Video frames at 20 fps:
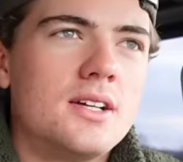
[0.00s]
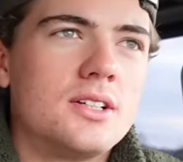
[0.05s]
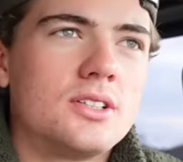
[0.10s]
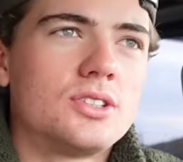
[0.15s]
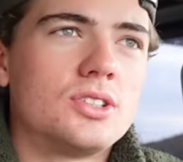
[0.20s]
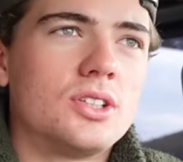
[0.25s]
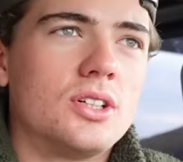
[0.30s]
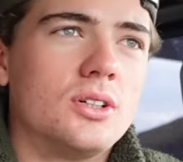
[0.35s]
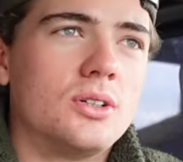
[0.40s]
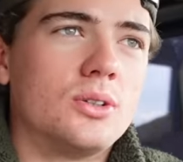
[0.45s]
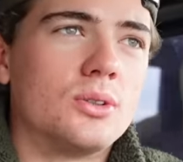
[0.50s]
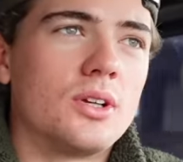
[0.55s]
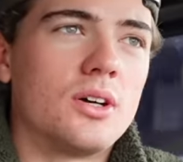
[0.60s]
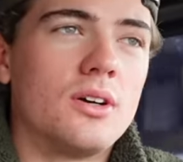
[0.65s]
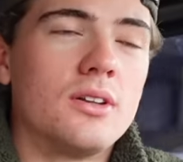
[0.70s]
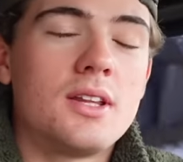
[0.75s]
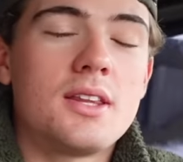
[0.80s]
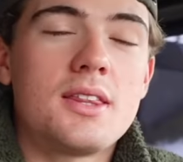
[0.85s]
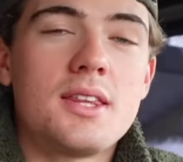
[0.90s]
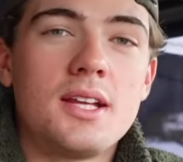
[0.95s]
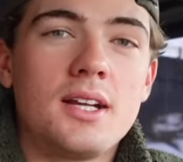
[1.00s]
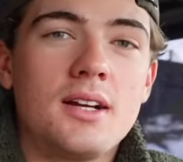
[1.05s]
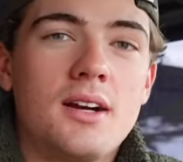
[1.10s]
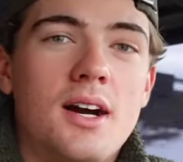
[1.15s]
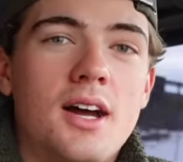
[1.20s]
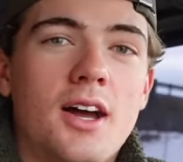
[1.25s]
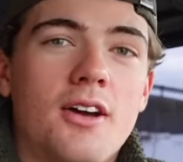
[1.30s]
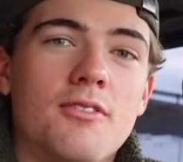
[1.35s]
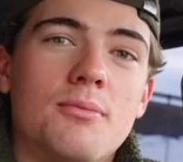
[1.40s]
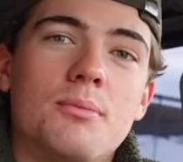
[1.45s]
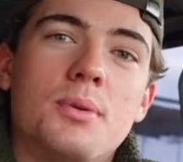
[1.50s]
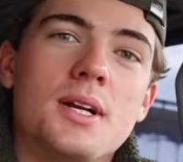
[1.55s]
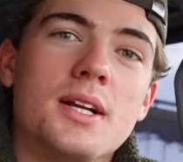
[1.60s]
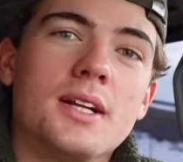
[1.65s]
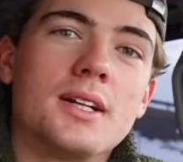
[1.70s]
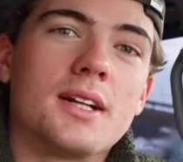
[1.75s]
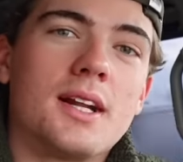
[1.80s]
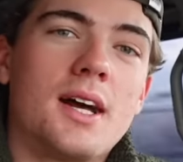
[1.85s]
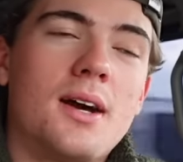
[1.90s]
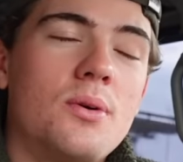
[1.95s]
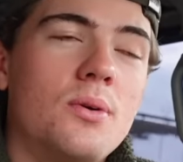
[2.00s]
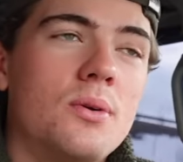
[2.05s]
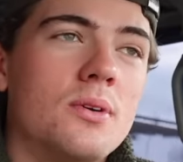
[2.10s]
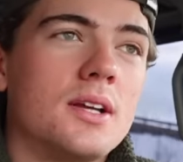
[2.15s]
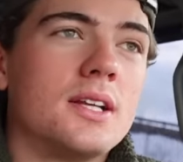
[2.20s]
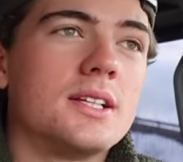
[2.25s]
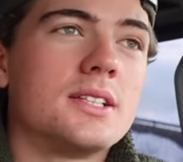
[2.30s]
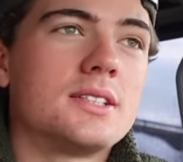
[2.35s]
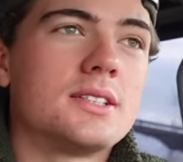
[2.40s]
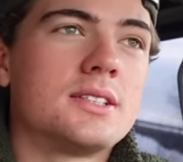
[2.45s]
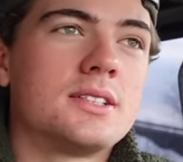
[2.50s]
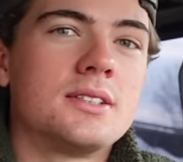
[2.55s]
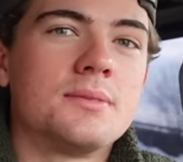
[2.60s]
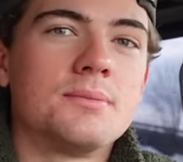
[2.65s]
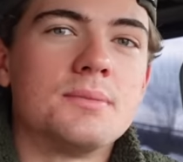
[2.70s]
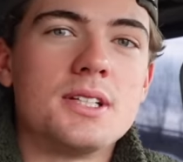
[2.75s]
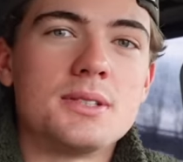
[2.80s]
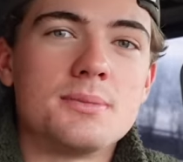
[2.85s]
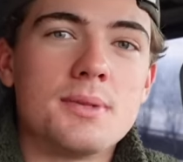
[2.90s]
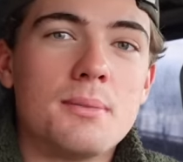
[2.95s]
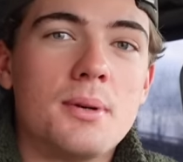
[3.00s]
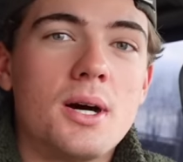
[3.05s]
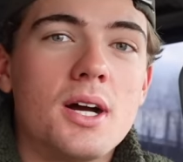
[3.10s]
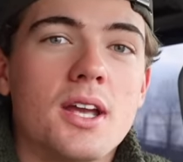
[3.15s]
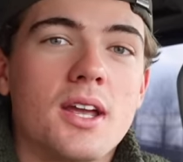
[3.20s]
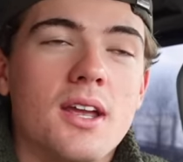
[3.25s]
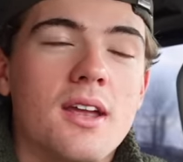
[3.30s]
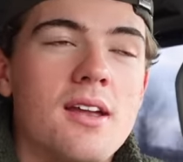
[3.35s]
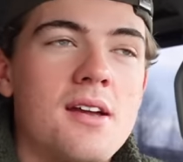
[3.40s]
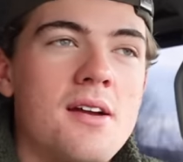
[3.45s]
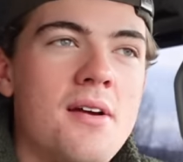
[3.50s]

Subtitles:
So the only thing I have bring now is my bike.